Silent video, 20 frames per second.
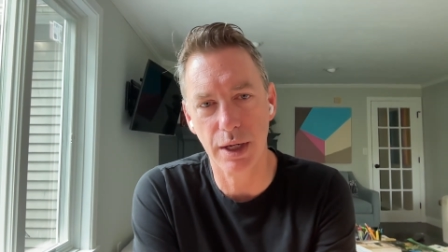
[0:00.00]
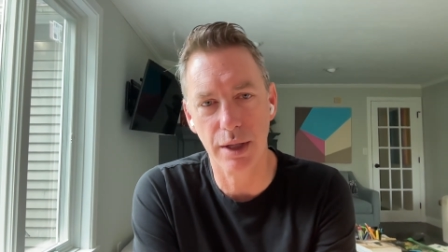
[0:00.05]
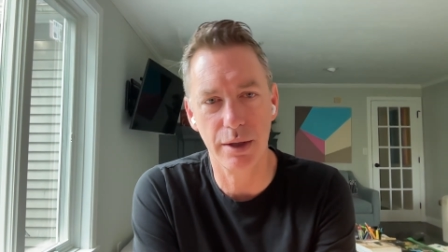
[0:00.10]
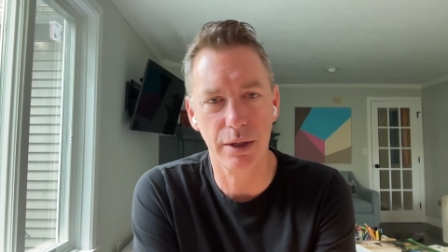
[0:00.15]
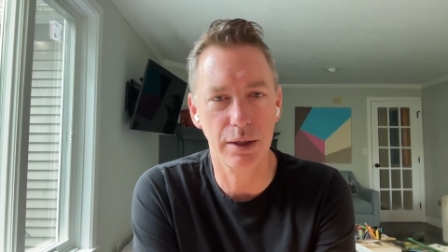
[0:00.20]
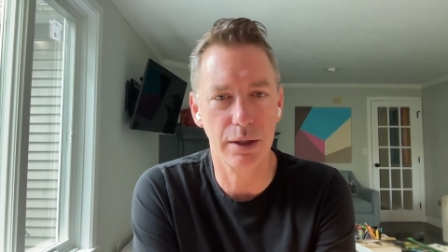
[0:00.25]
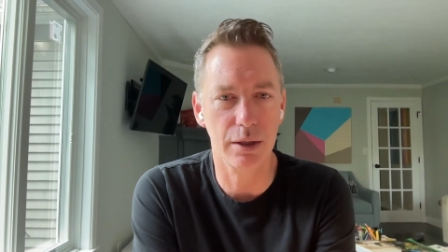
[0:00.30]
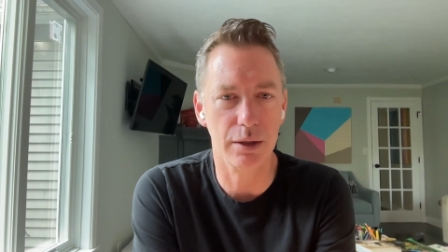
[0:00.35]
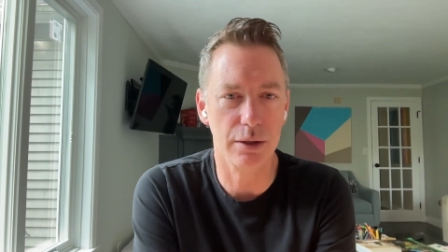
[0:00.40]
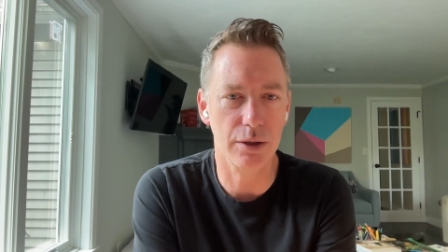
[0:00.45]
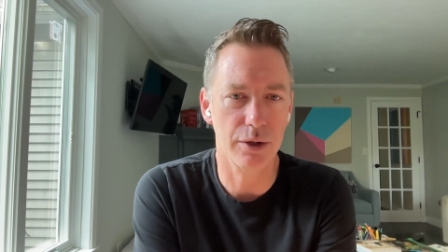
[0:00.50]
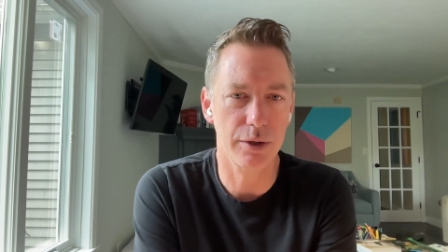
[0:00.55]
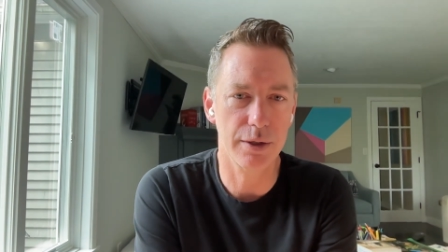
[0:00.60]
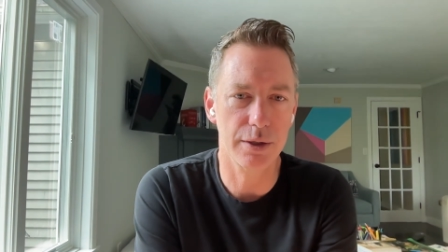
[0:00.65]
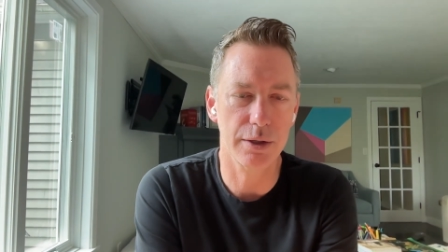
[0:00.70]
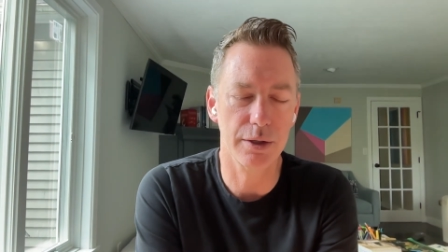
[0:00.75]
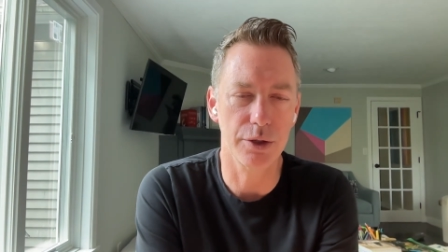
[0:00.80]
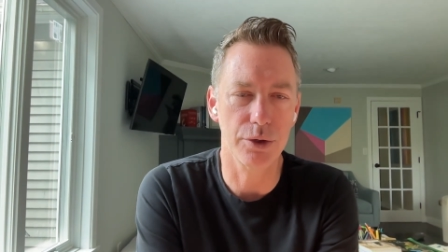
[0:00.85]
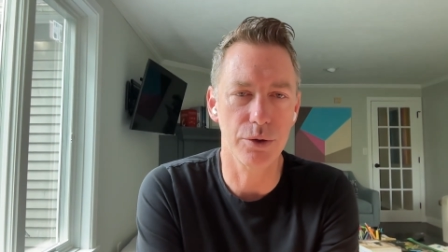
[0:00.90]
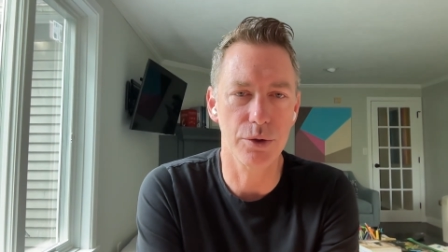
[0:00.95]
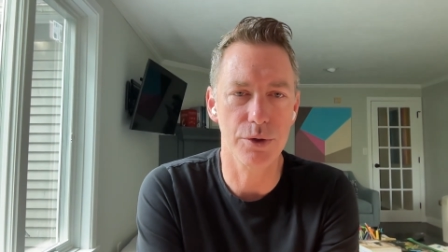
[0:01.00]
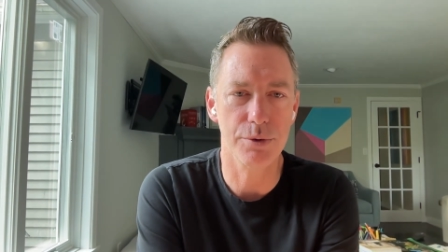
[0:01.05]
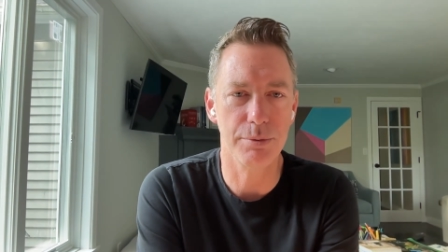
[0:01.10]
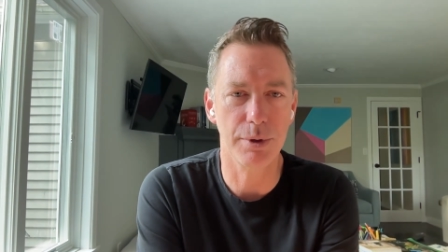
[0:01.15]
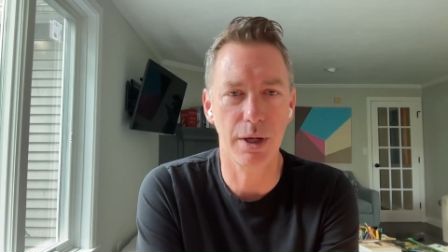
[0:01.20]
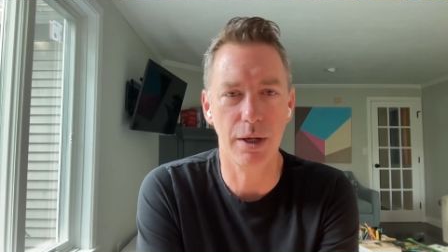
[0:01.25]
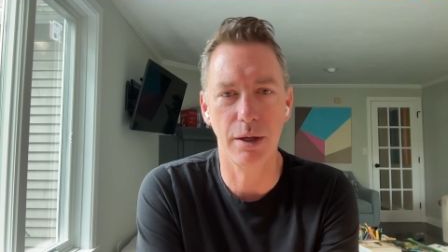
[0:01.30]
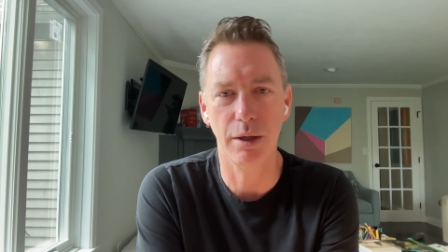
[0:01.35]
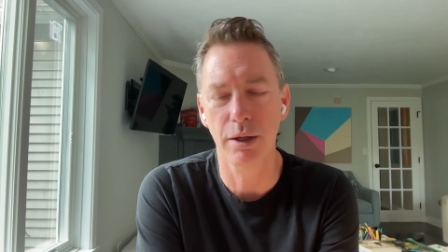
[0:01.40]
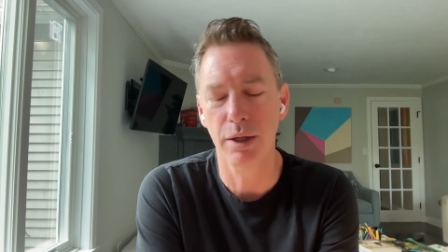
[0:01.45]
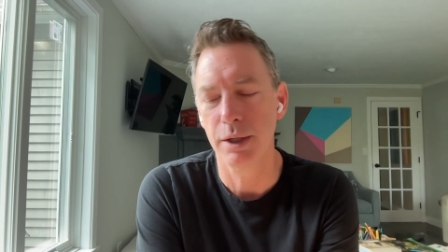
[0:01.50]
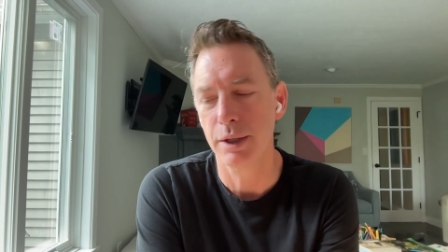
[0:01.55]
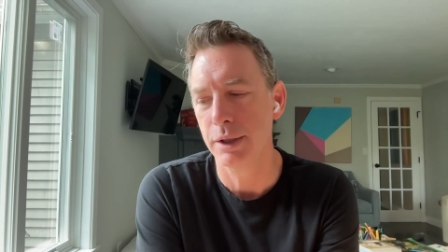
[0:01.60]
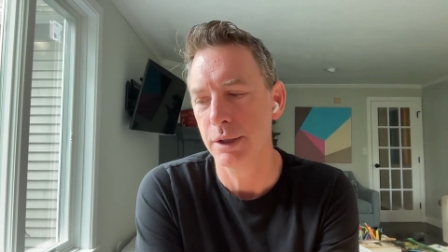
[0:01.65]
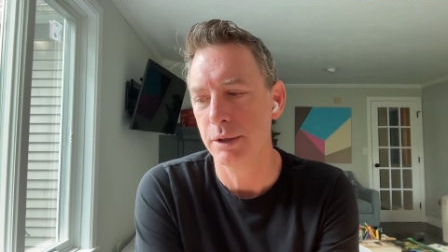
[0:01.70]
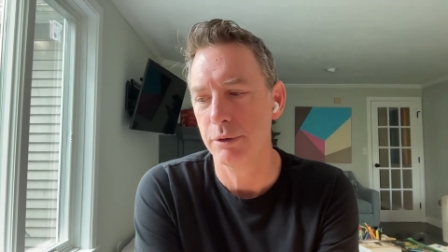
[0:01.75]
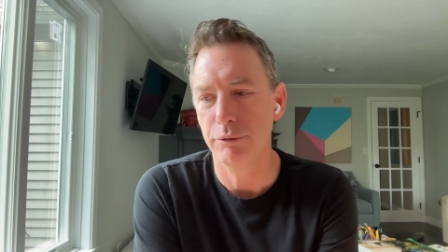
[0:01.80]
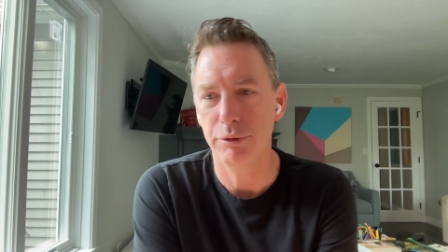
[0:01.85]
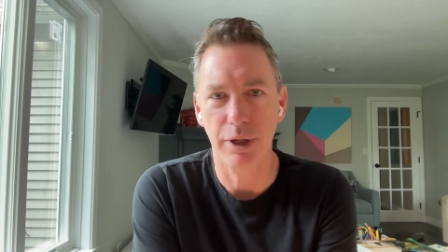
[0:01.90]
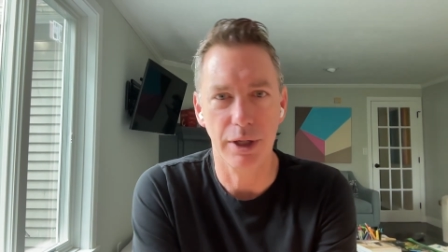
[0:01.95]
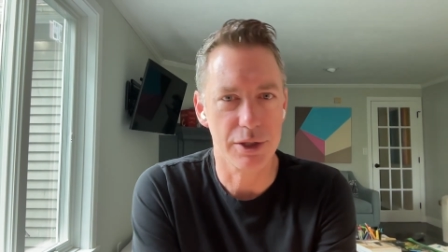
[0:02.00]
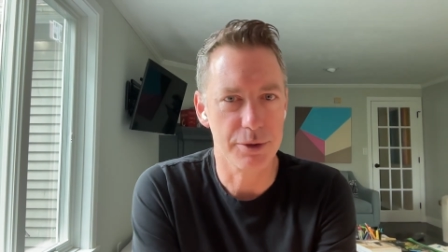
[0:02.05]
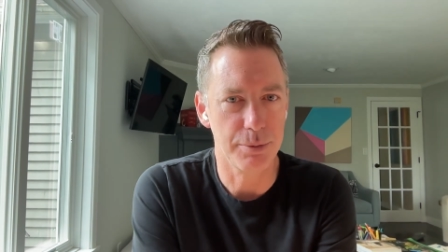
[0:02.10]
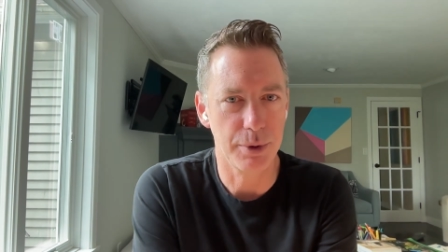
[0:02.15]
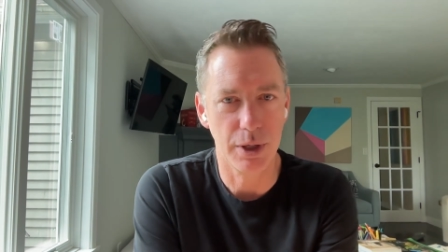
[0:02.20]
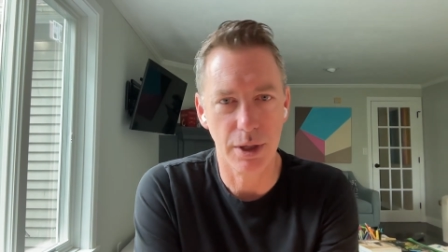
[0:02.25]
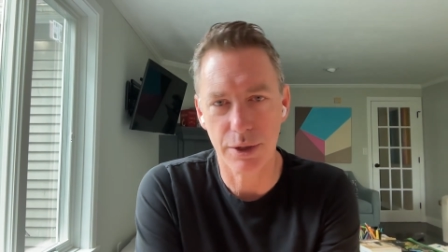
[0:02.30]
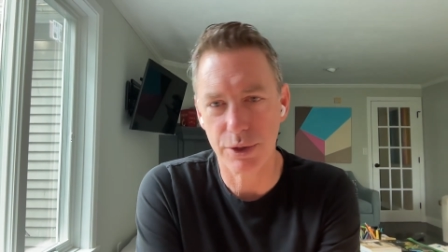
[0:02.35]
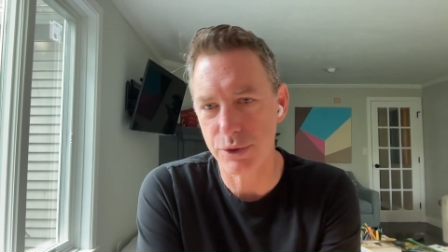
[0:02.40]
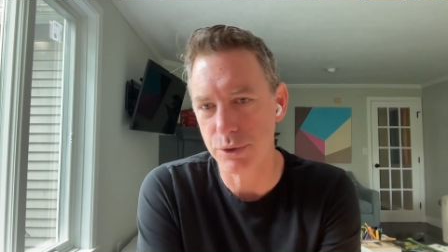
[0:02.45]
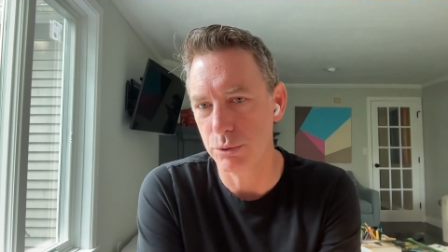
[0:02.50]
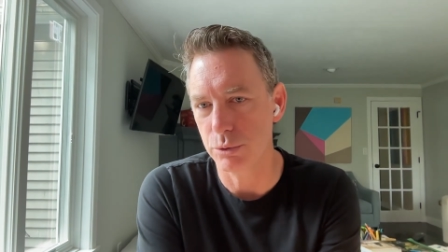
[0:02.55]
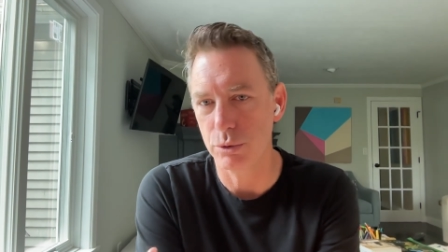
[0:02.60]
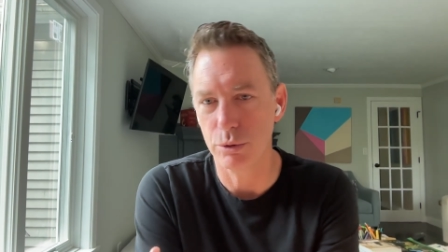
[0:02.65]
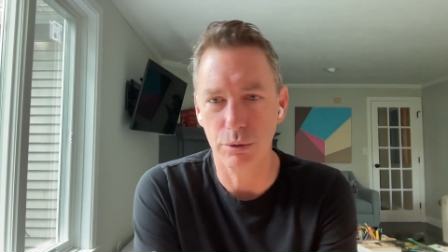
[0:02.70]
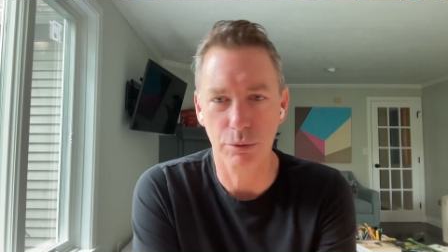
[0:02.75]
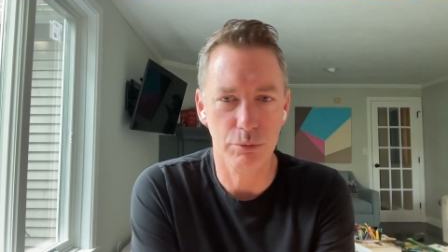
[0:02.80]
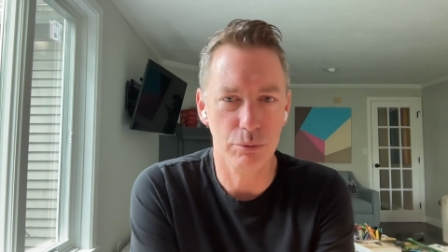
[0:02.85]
I think I'll currently use my Flexbox or